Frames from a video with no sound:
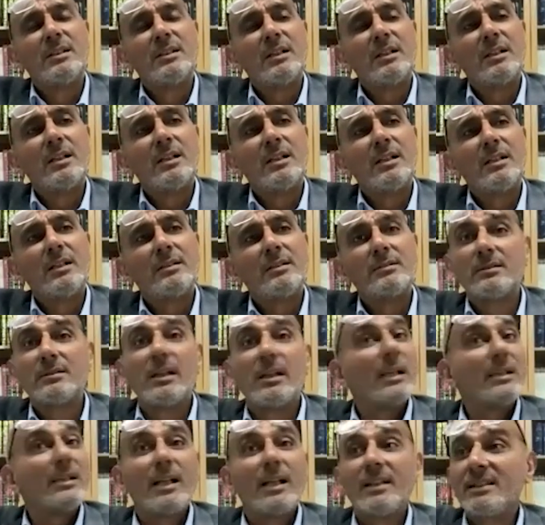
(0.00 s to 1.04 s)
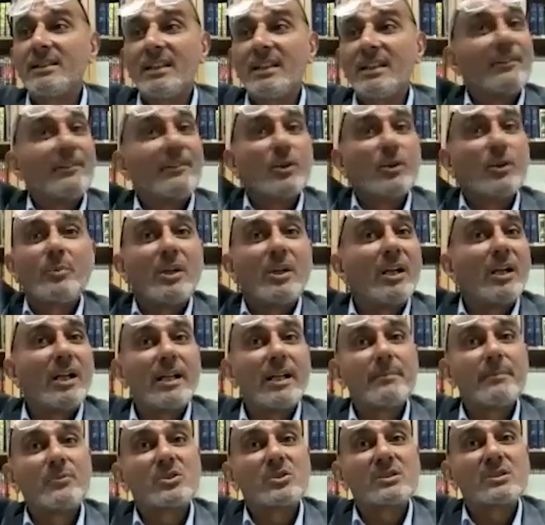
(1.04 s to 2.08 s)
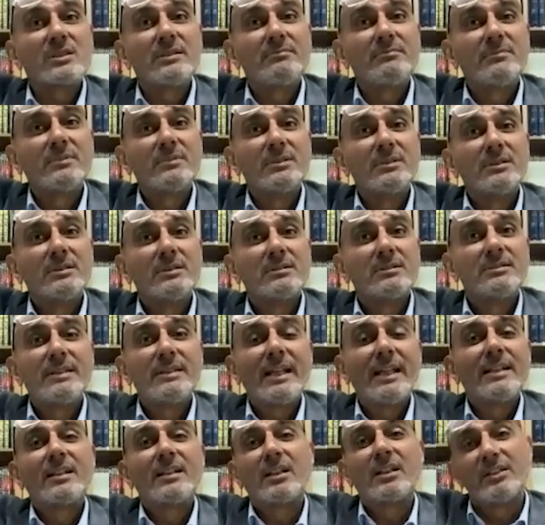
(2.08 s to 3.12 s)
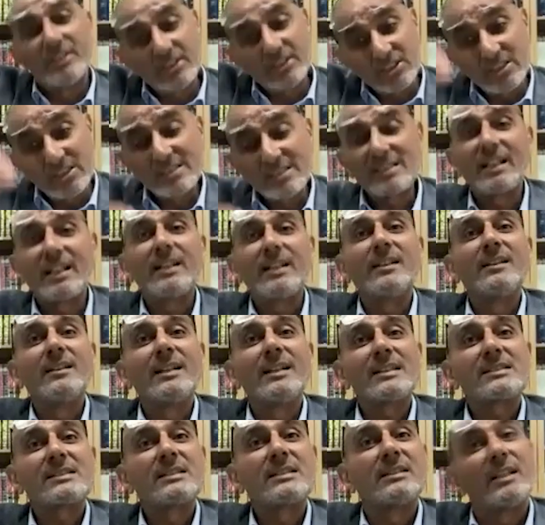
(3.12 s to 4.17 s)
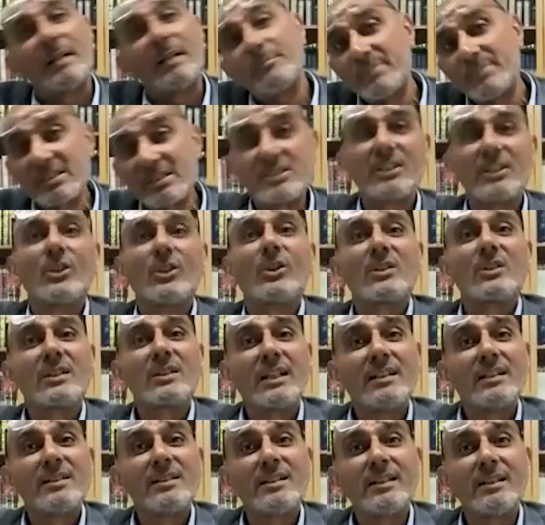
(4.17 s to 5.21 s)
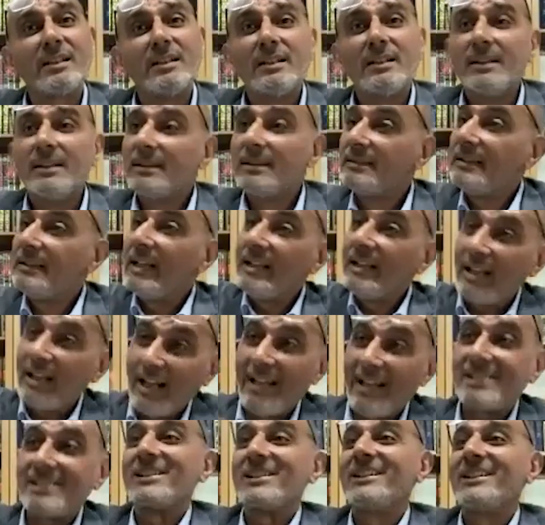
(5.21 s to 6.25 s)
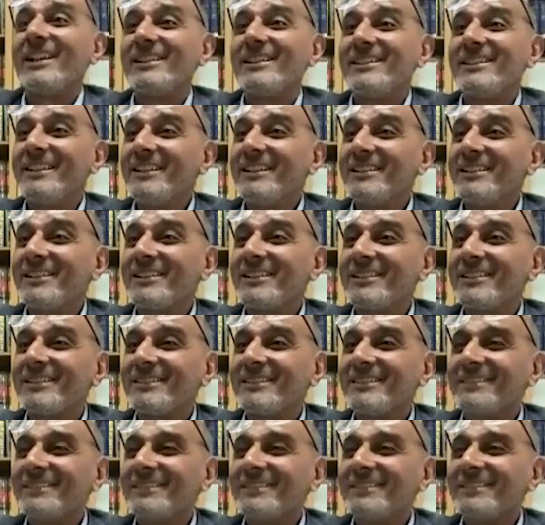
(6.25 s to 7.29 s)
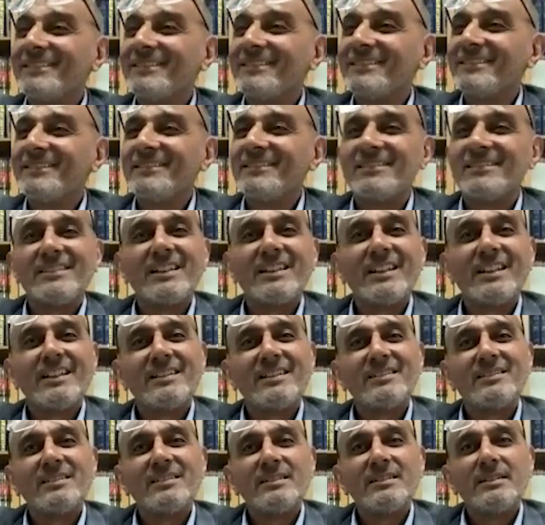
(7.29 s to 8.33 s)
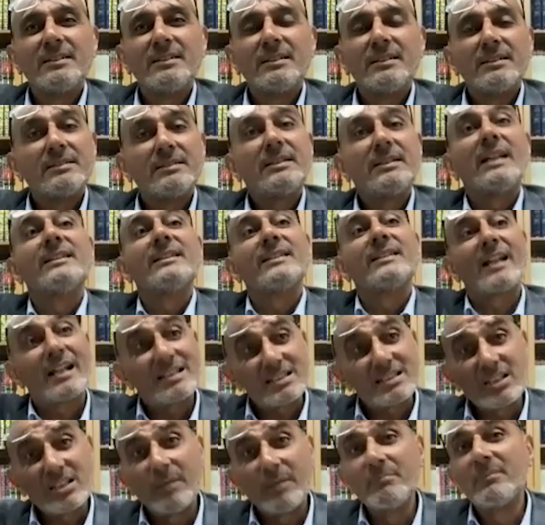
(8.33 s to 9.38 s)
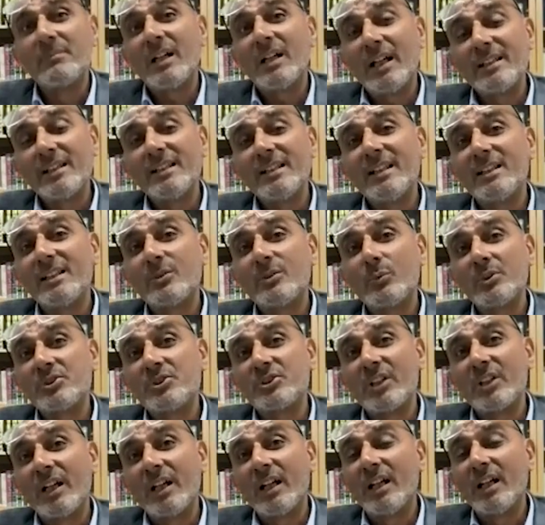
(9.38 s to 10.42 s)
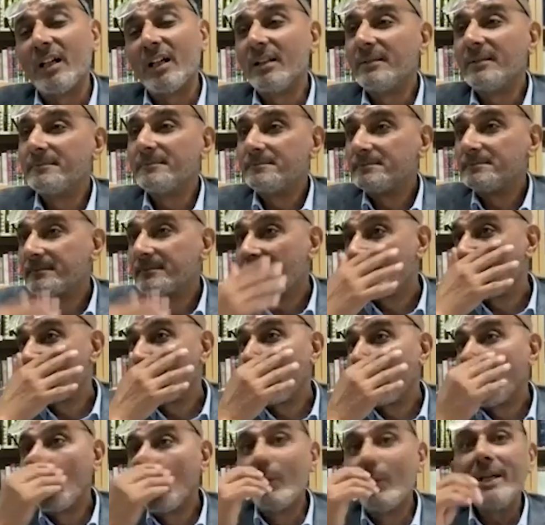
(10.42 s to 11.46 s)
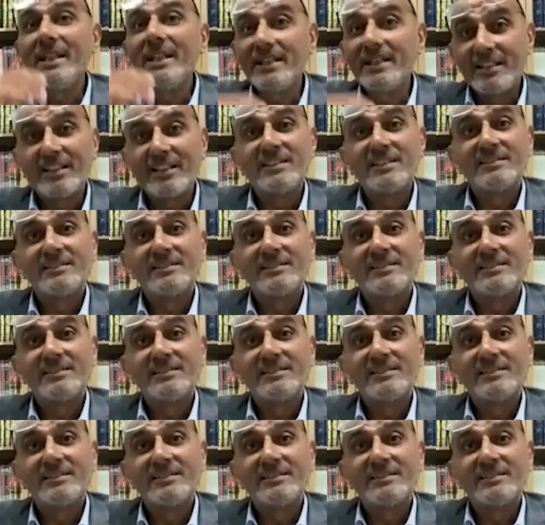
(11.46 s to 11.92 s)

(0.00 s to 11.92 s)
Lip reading: at the level of Bukhari Muslim. Then conditions slightly less than that, but still authentic. Then Hasan hadith. Yeah. Then there are some hadith which are weak.